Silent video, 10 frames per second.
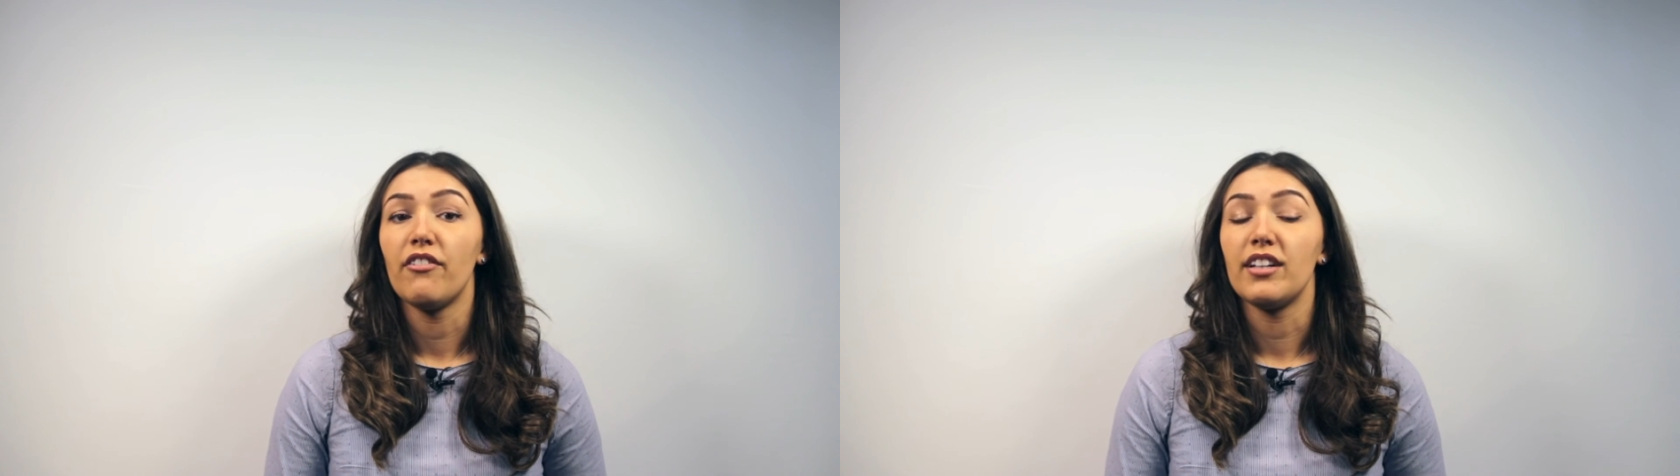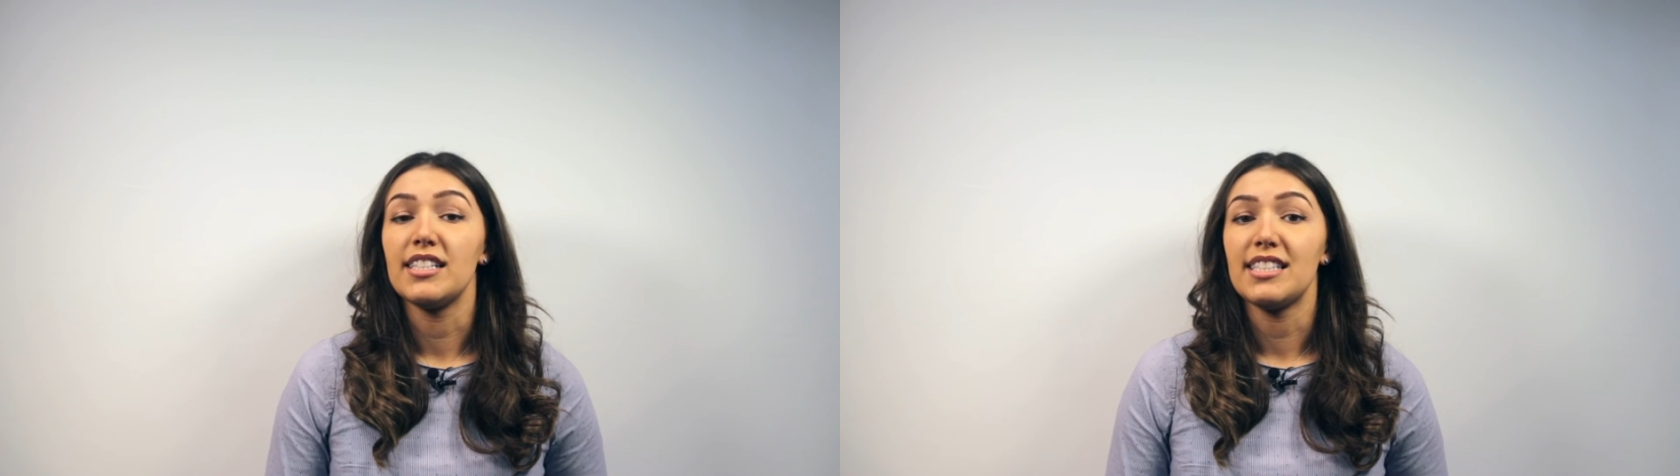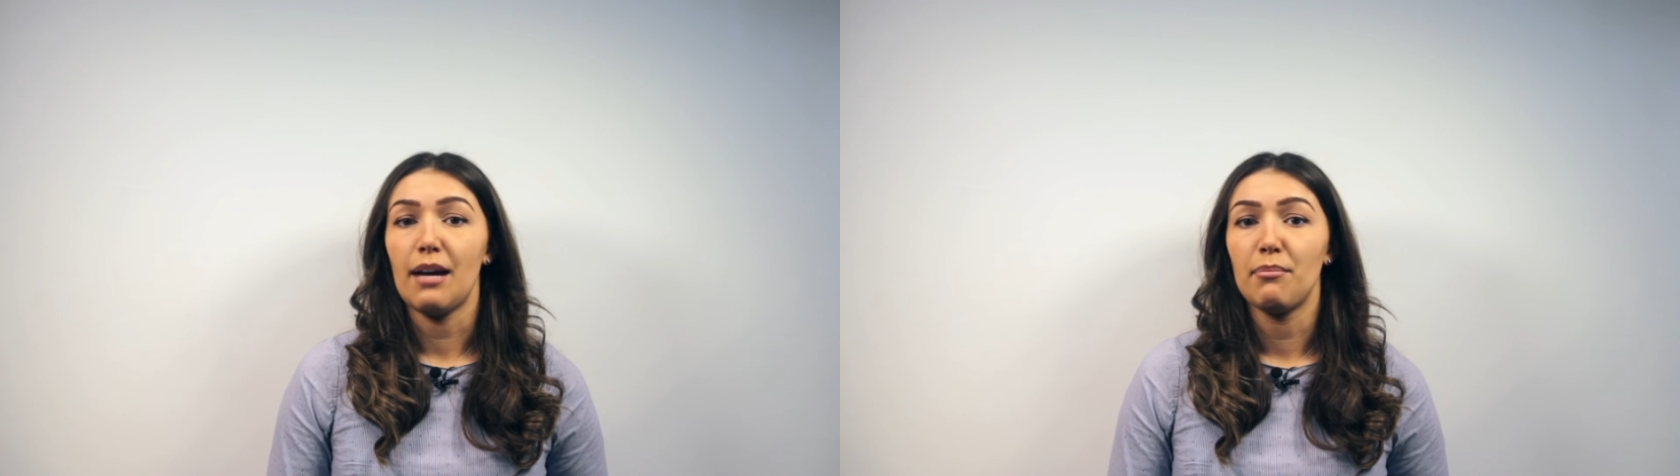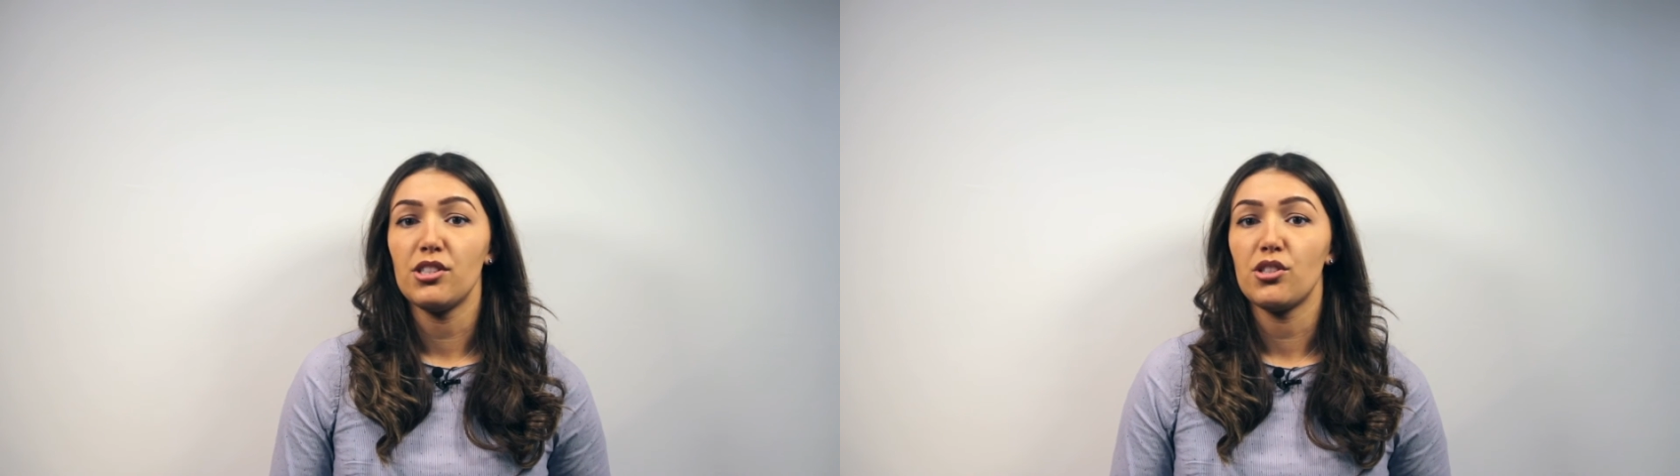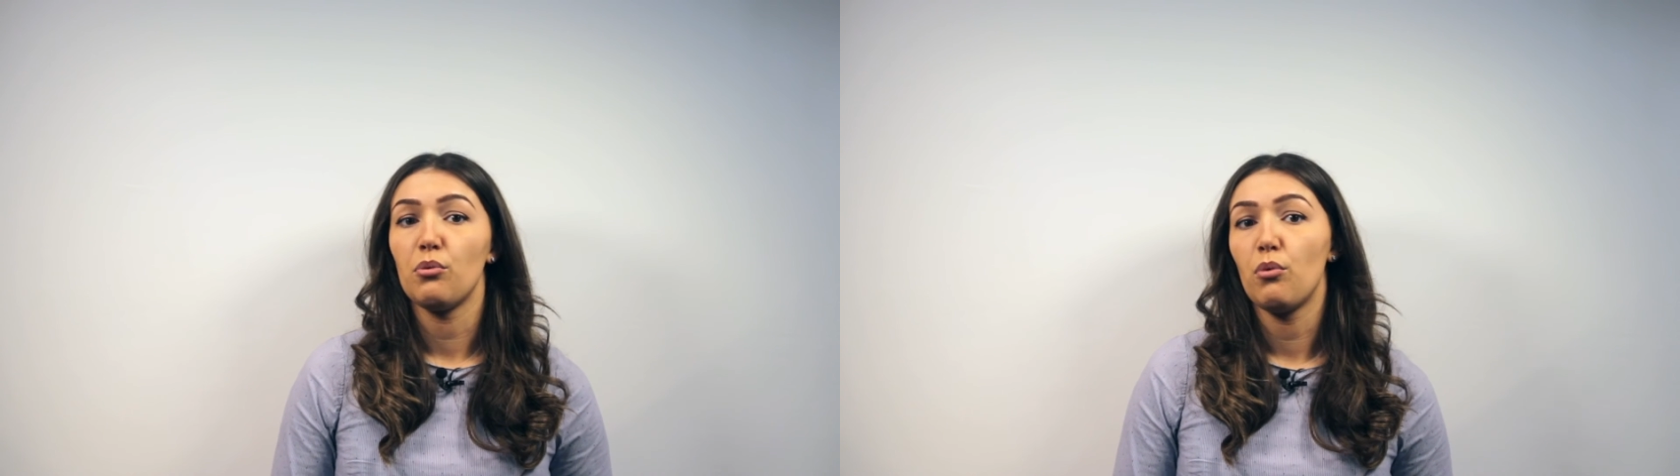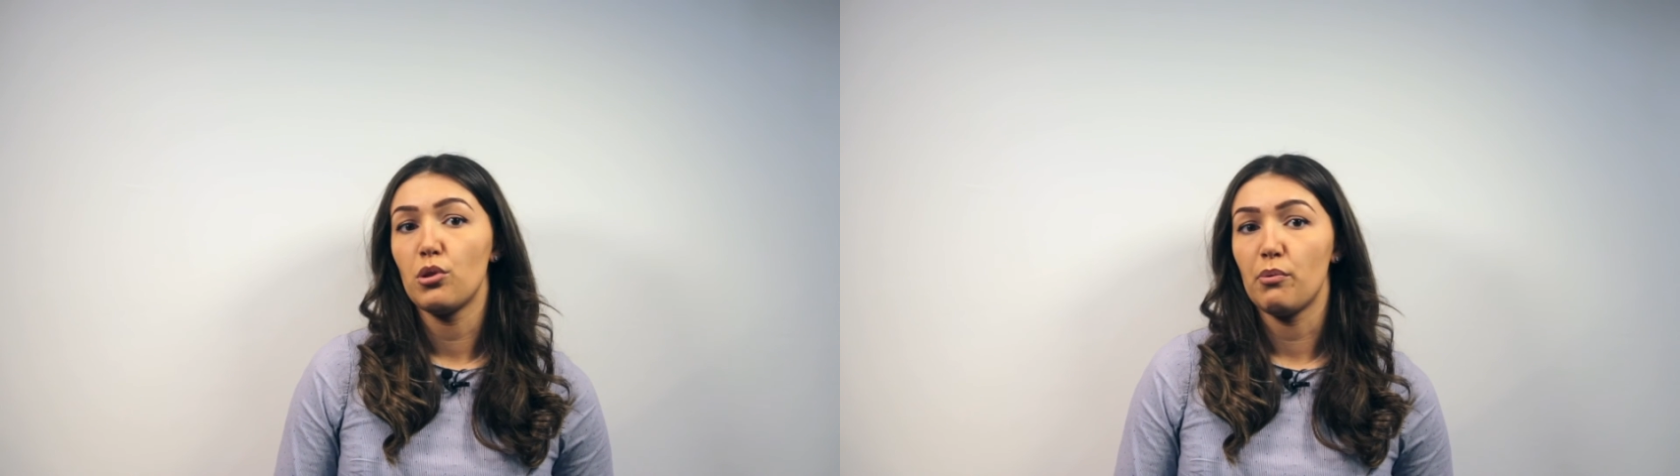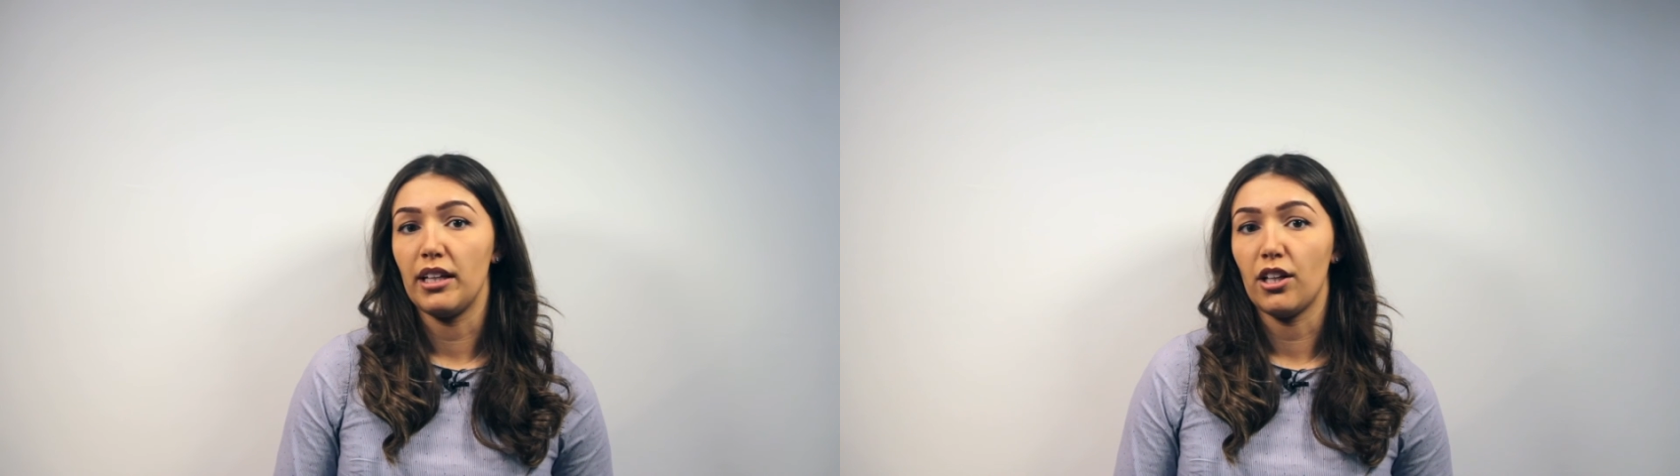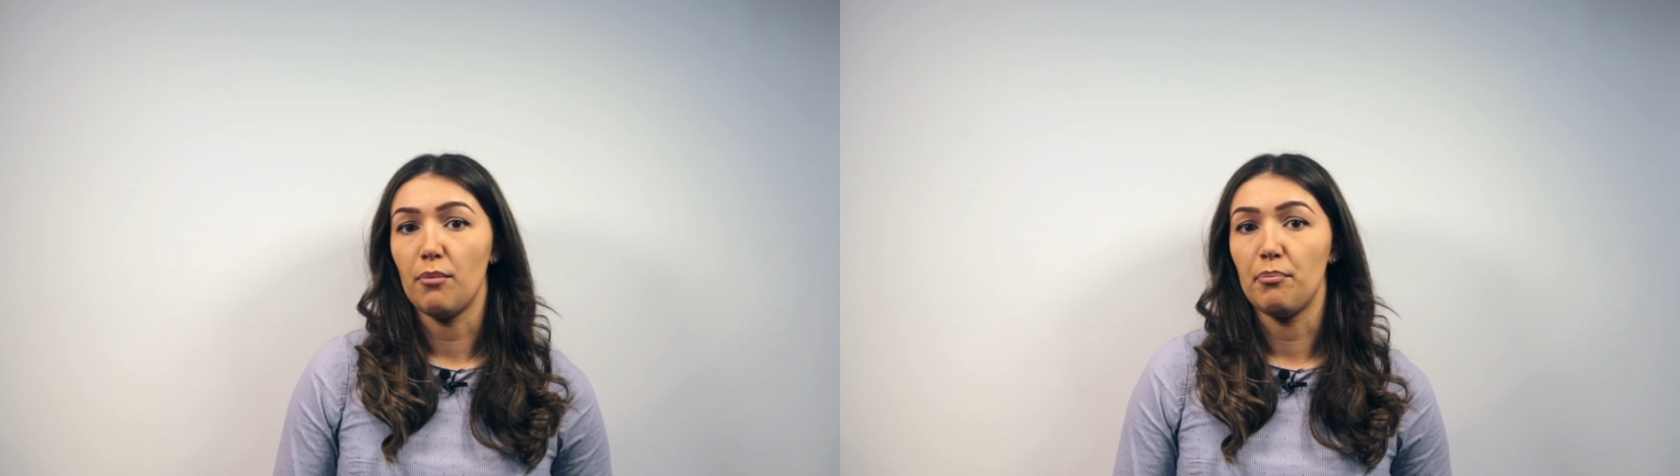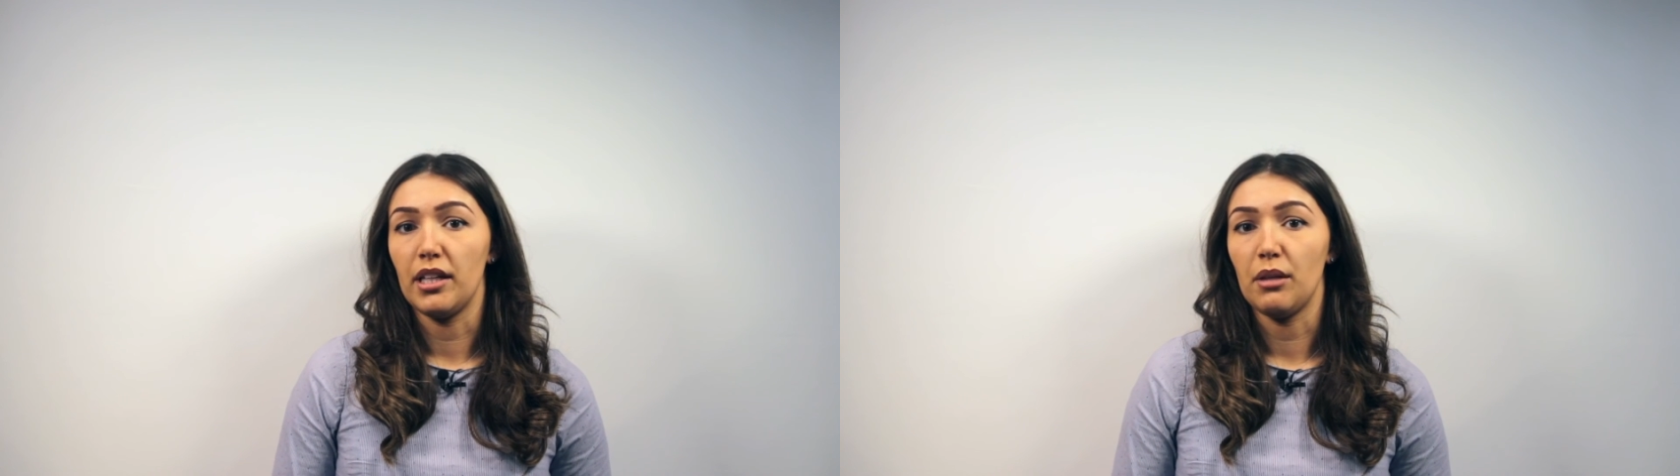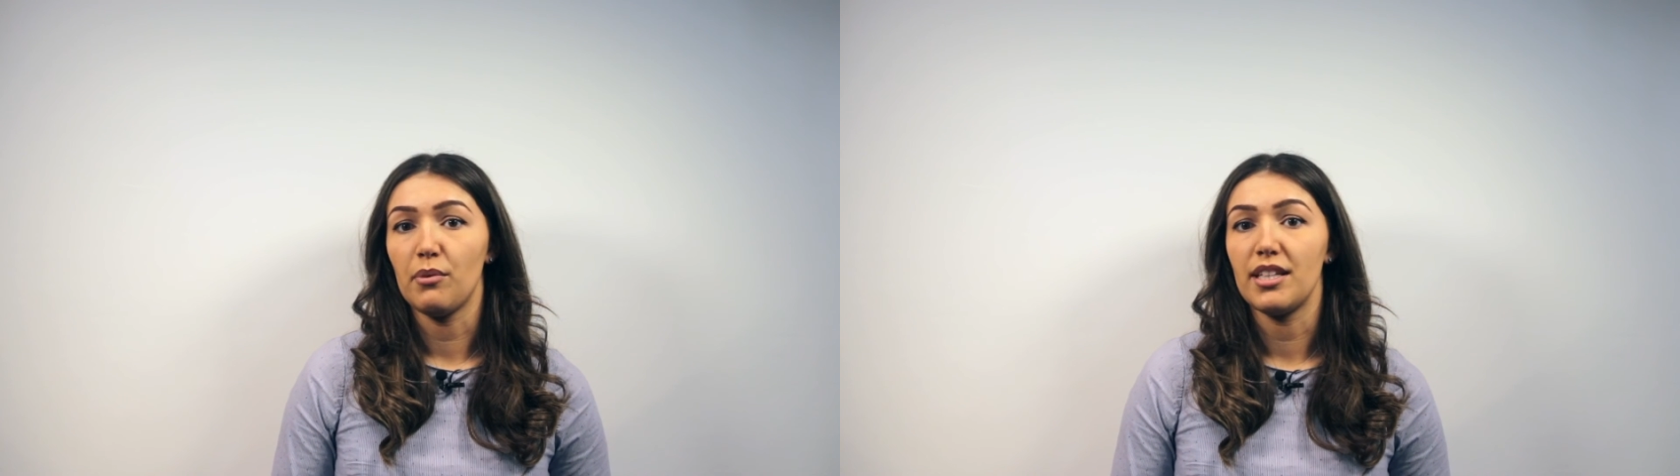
of an established award-winning company